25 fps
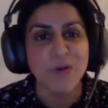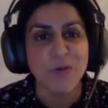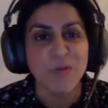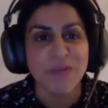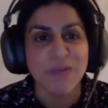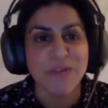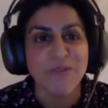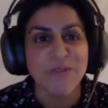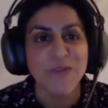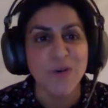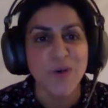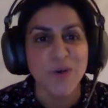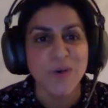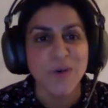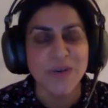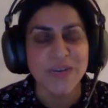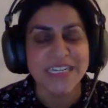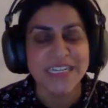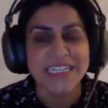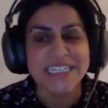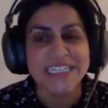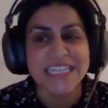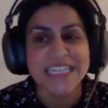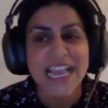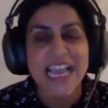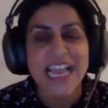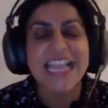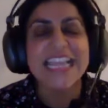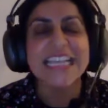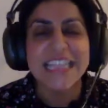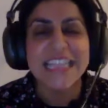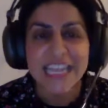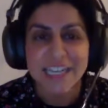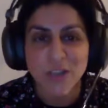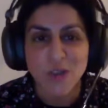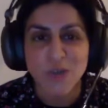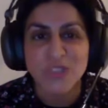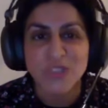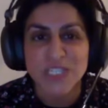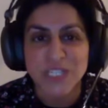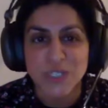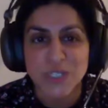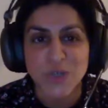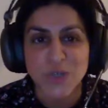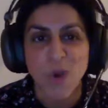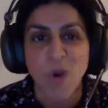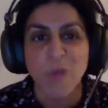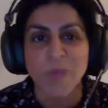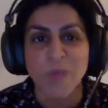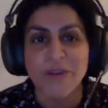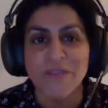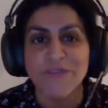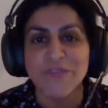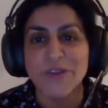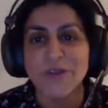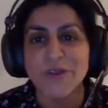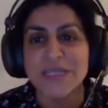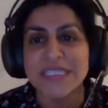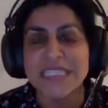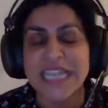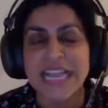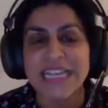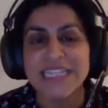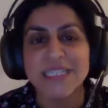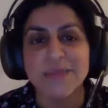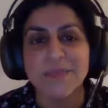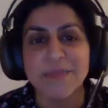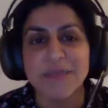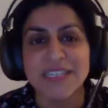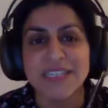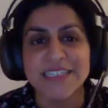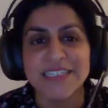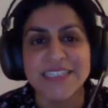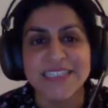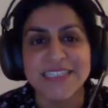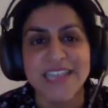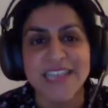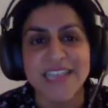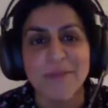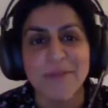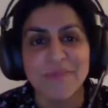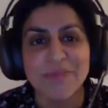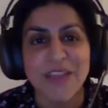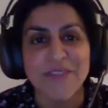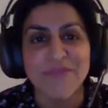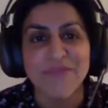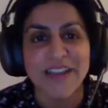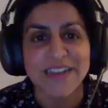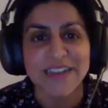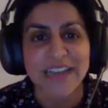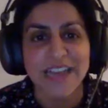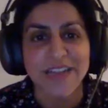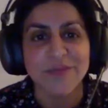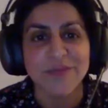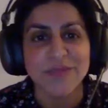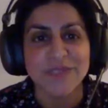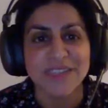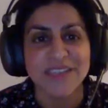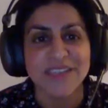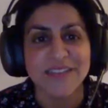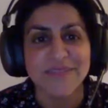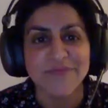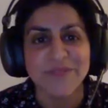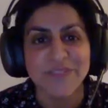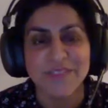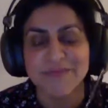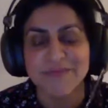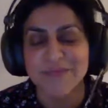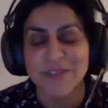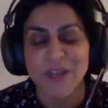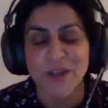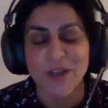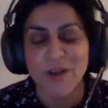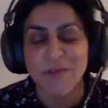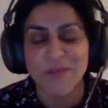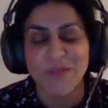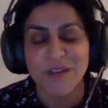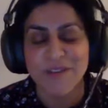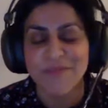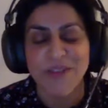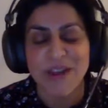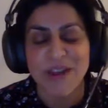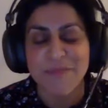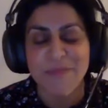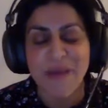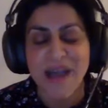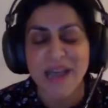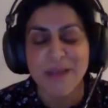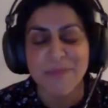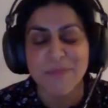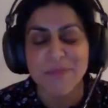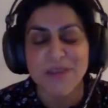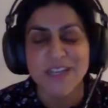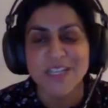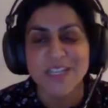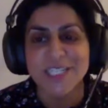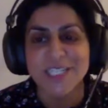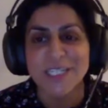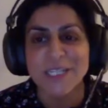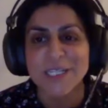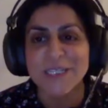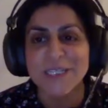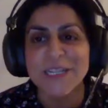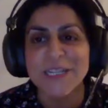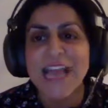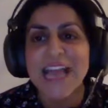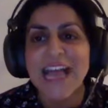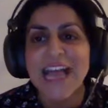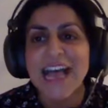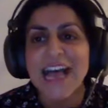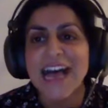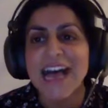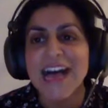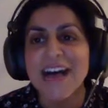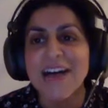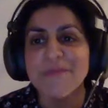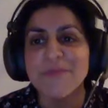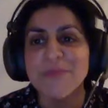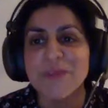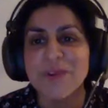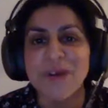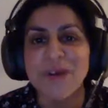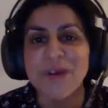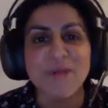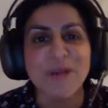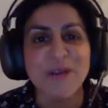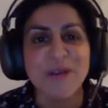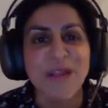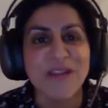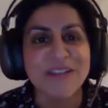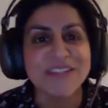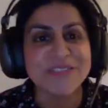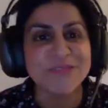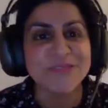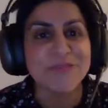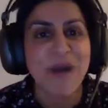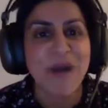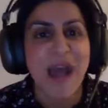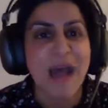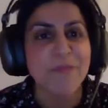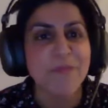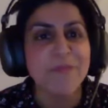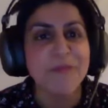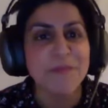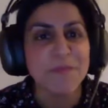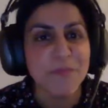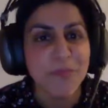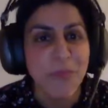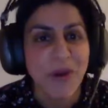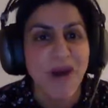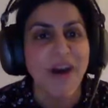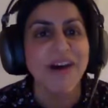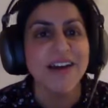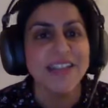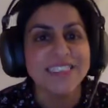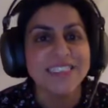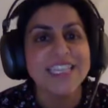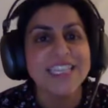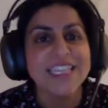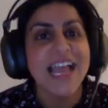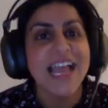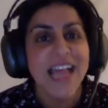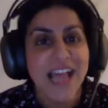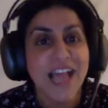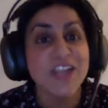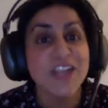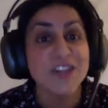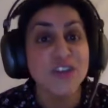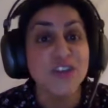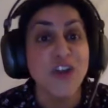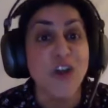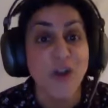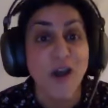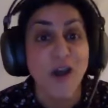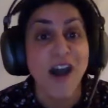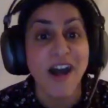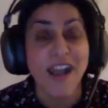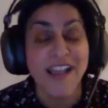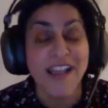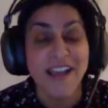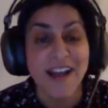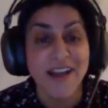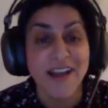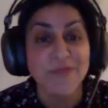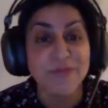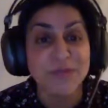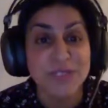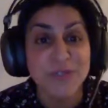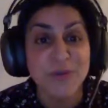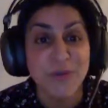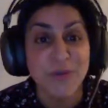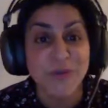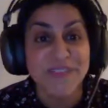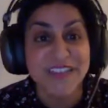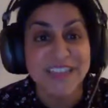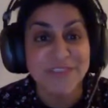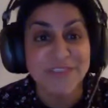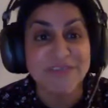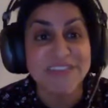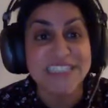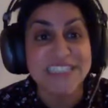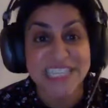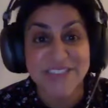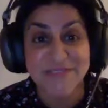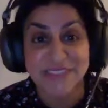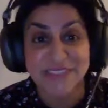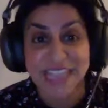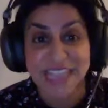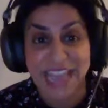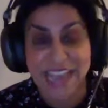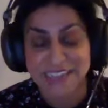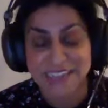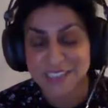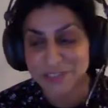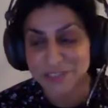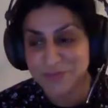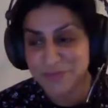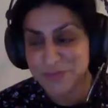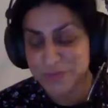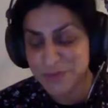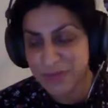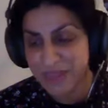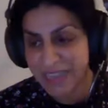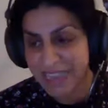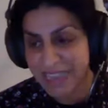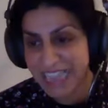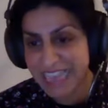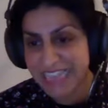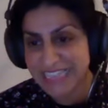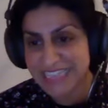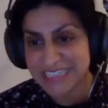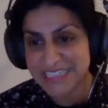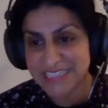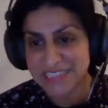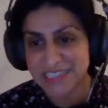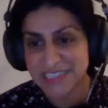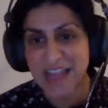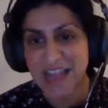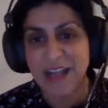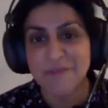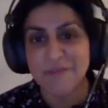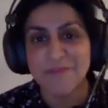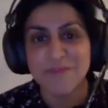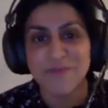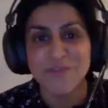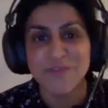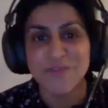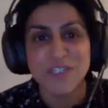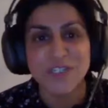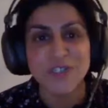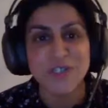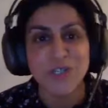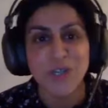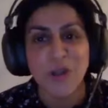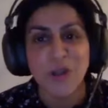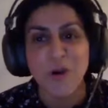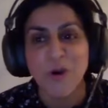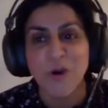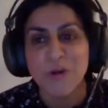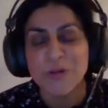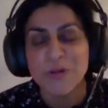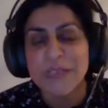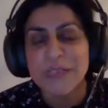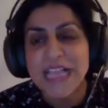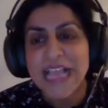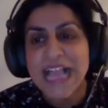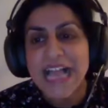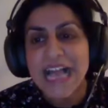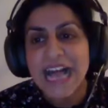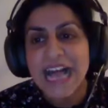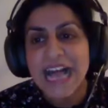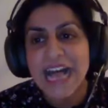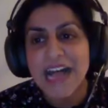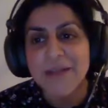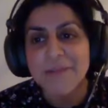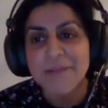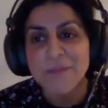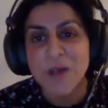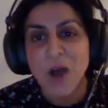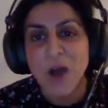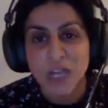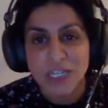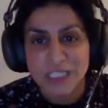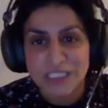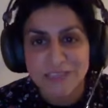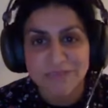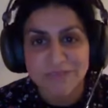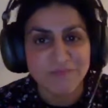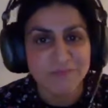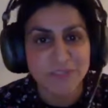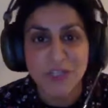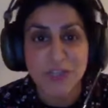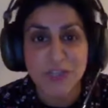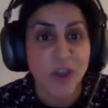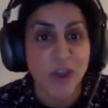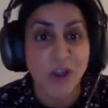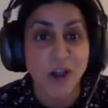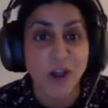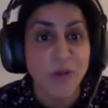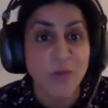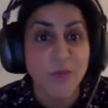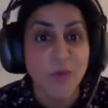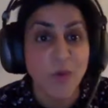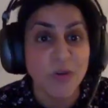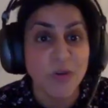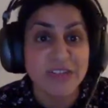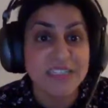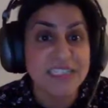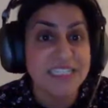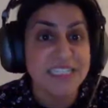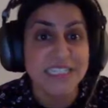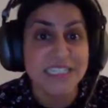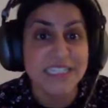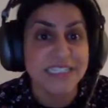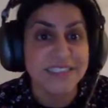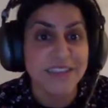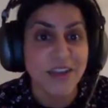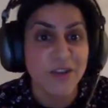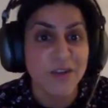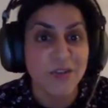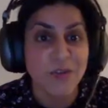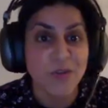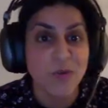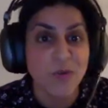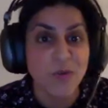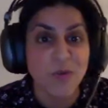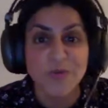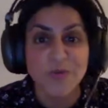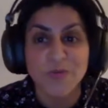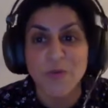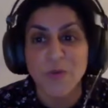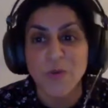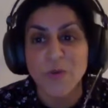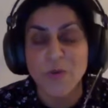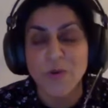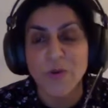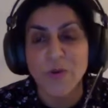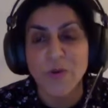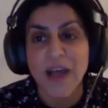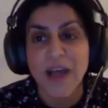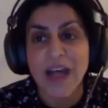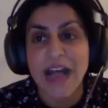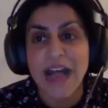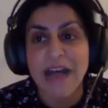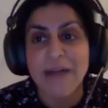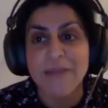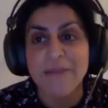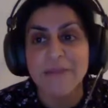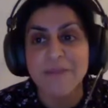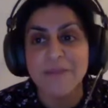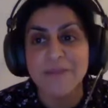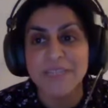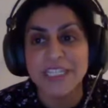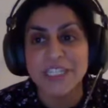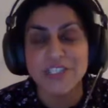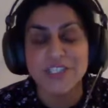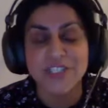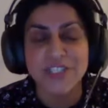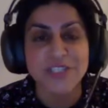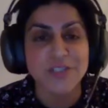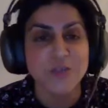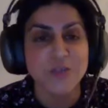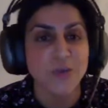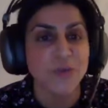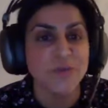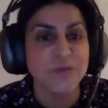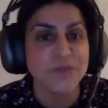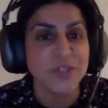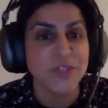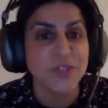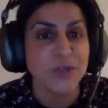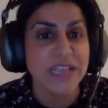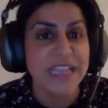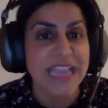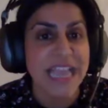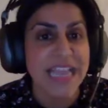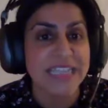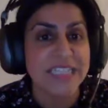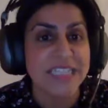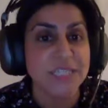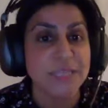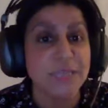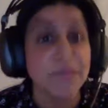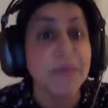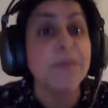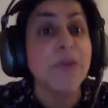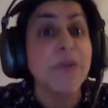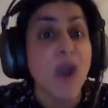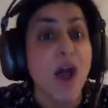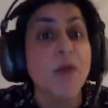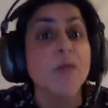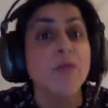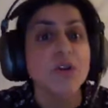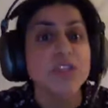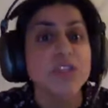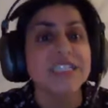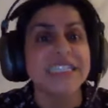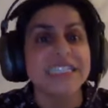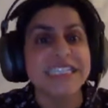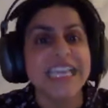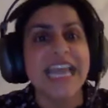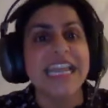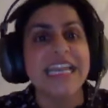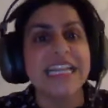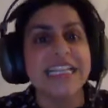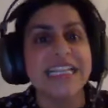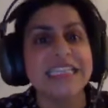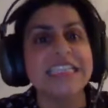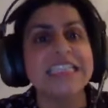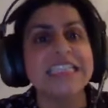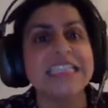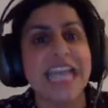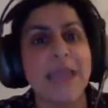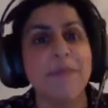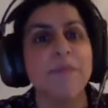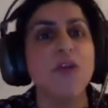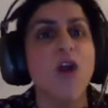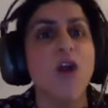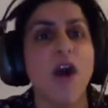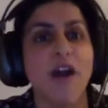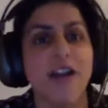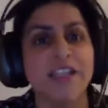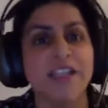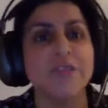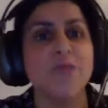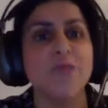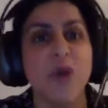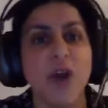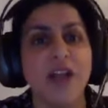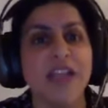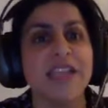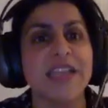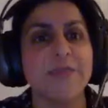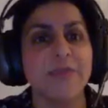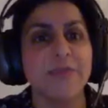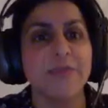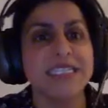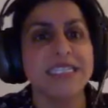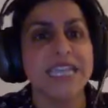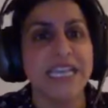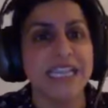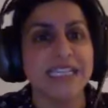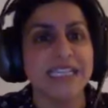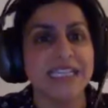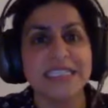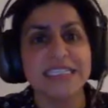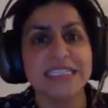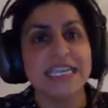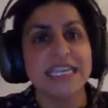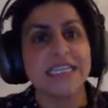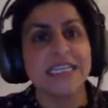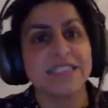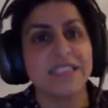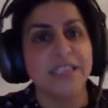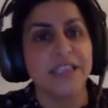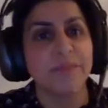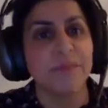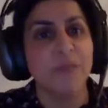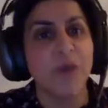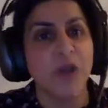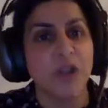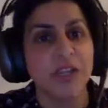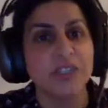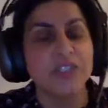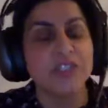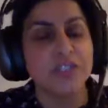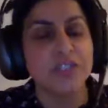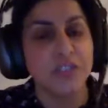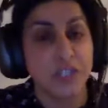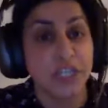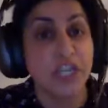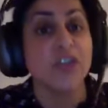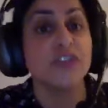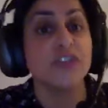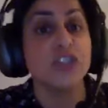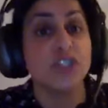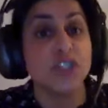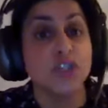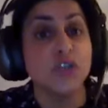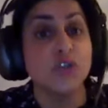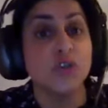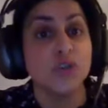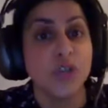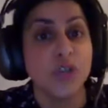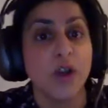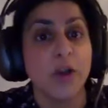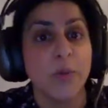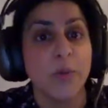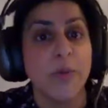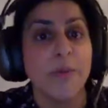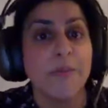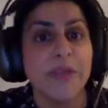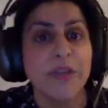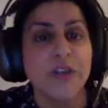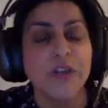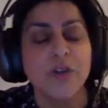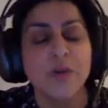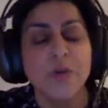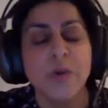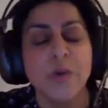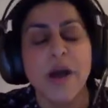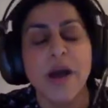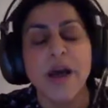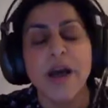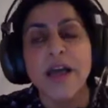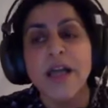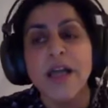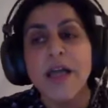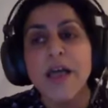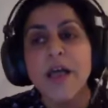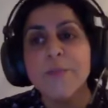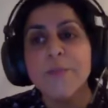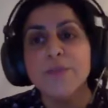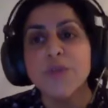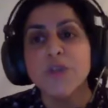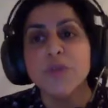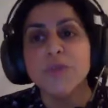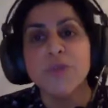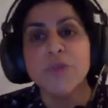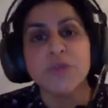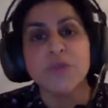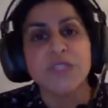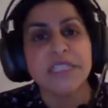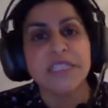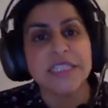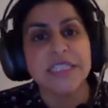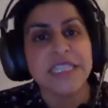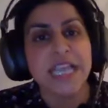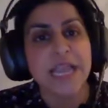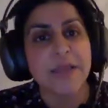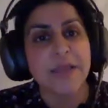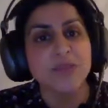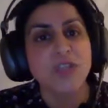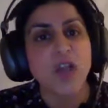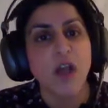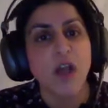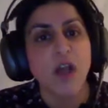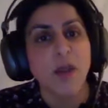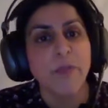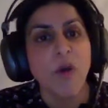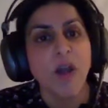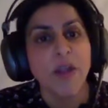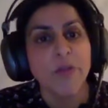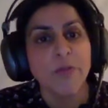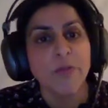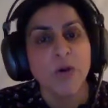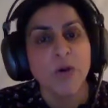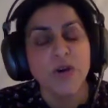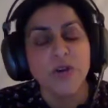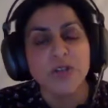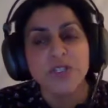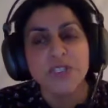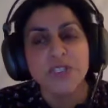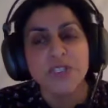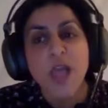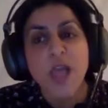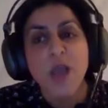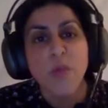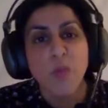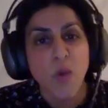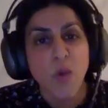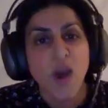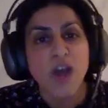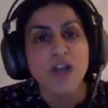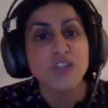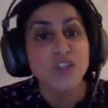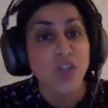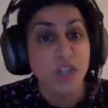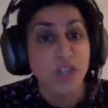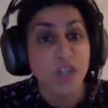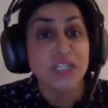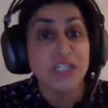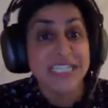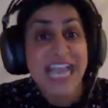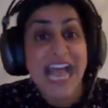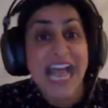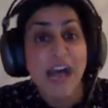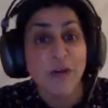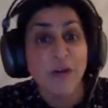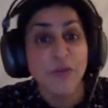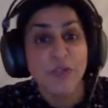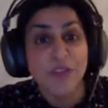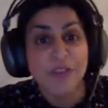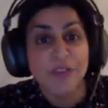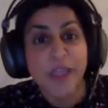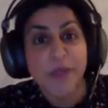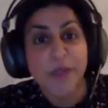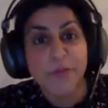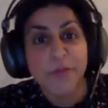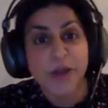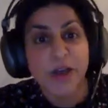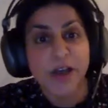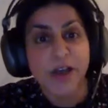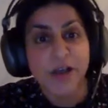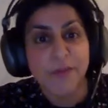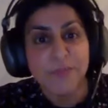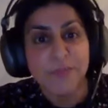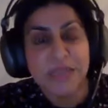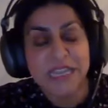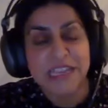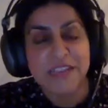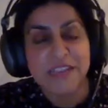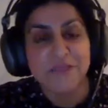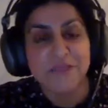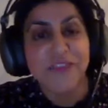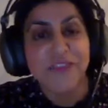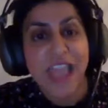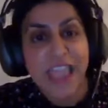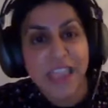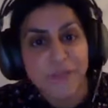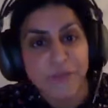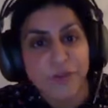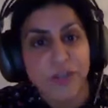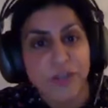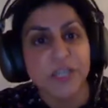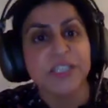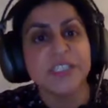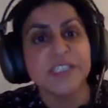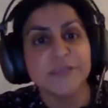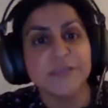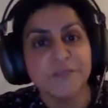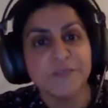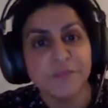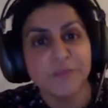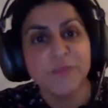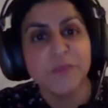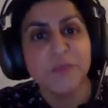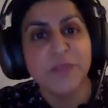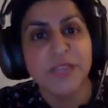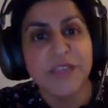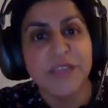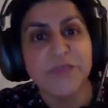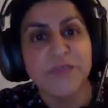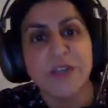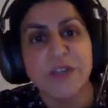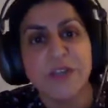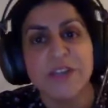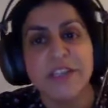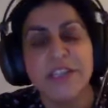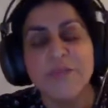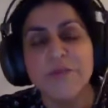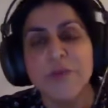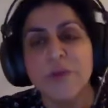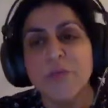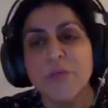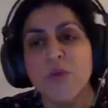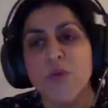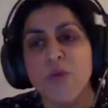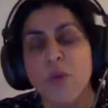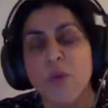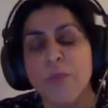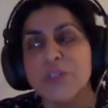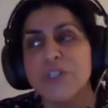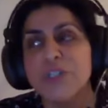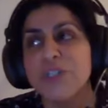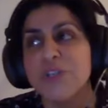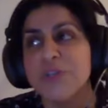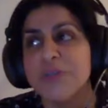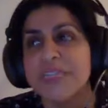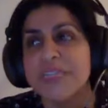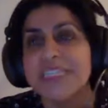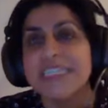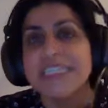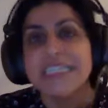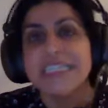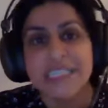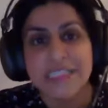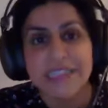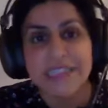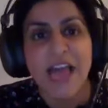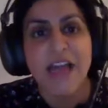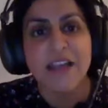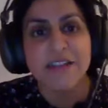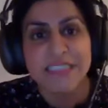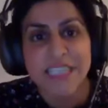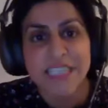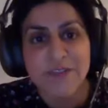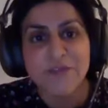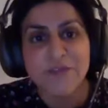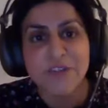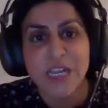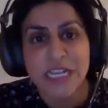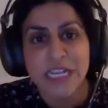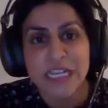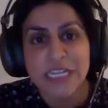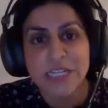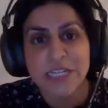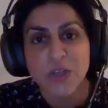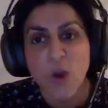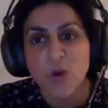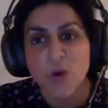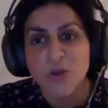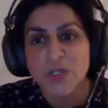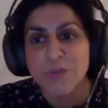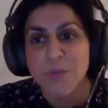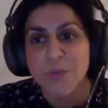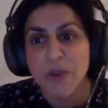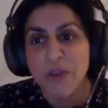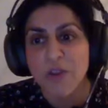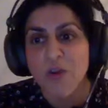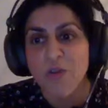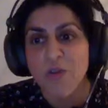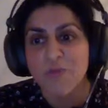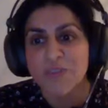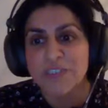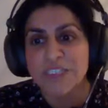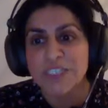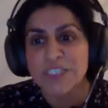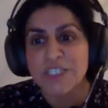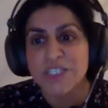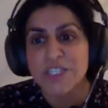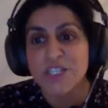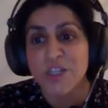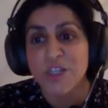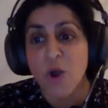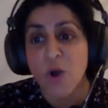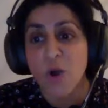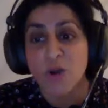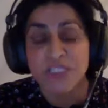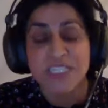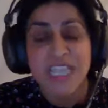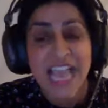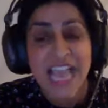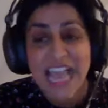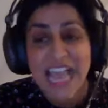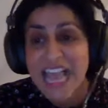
put me forward. He then lost his job a few years later because um, they found out he was a a very bad person. Um, I won't go into what happened, but you know, I, I was sort of at the receiving end of his um, vitriol, um, un, you know, unwarranted, uncalled for. Um, he just sort of took against me, but I wasn't getting the same kind of work in my second six that my the other two young women who were pupils at the same time I was were. So I could tell that they were being favoured and given given more opportunities, and that definitely knocked my confidence a lot.